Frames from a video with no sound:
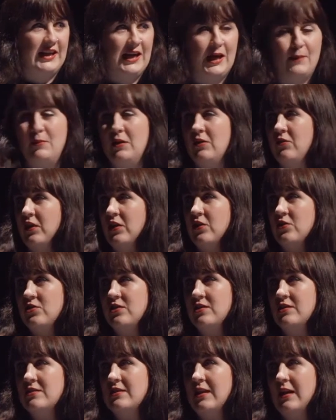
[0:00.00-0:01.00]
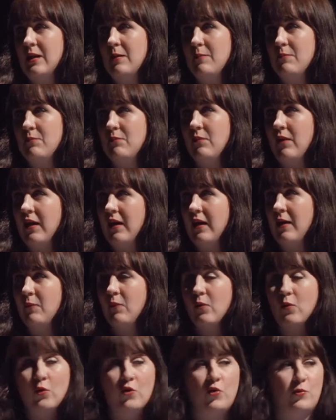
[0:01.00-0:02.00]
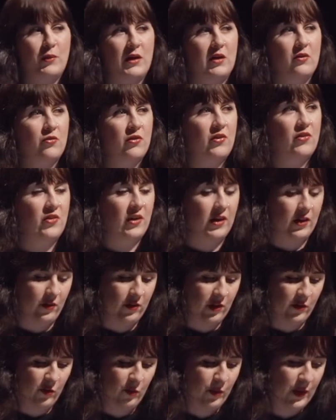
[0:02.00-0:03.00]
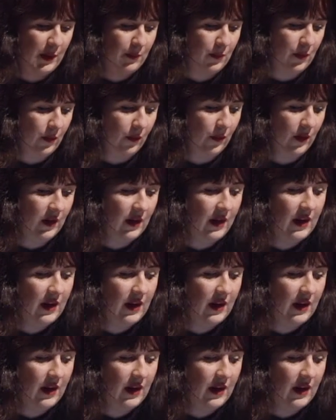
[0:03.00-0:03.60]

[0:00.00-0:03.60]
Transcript: happy futures and always being for a certain group of people.